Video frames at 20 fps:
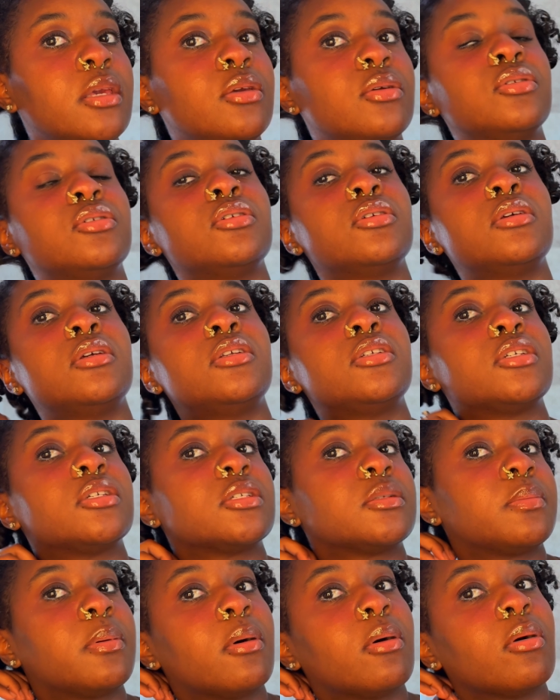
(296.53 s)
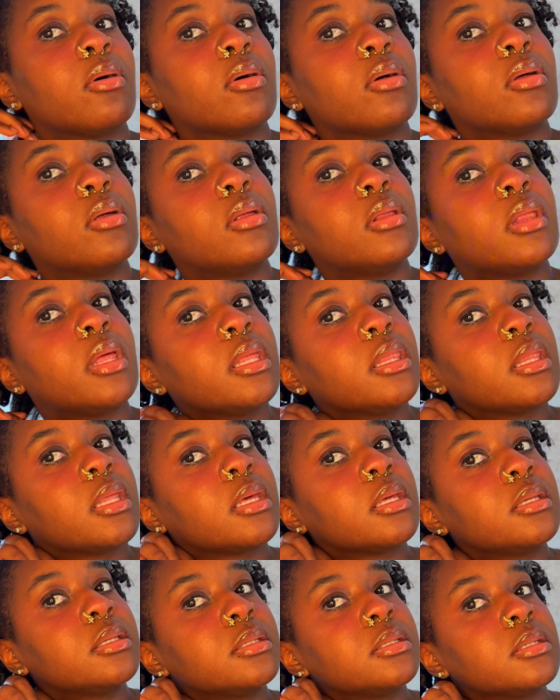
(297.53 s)
usually just pull like
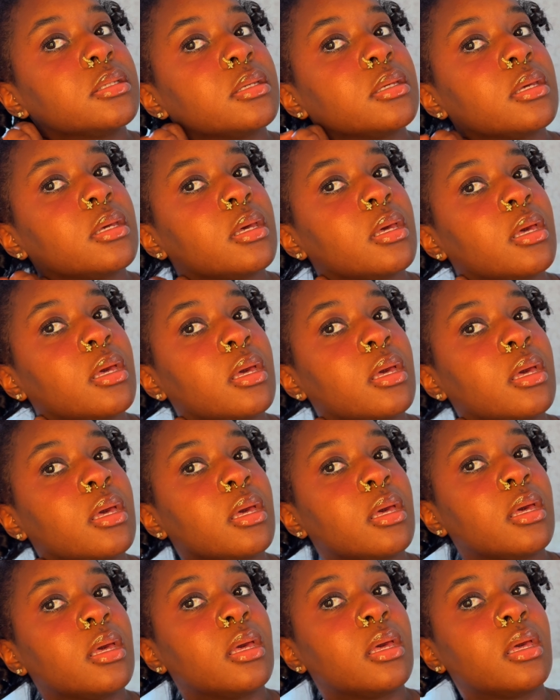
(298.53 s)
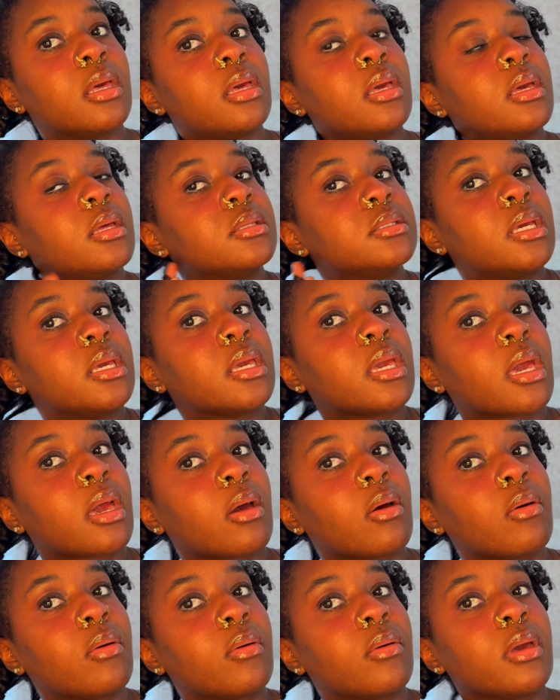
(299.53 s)
this and take
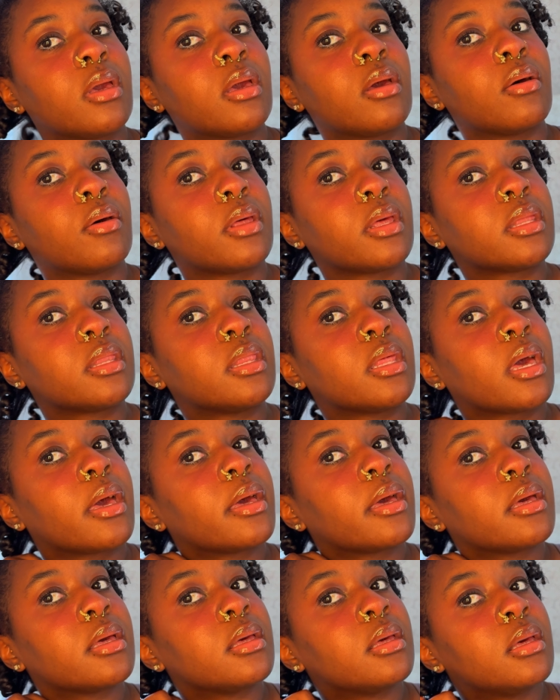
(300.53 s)
out and go like that.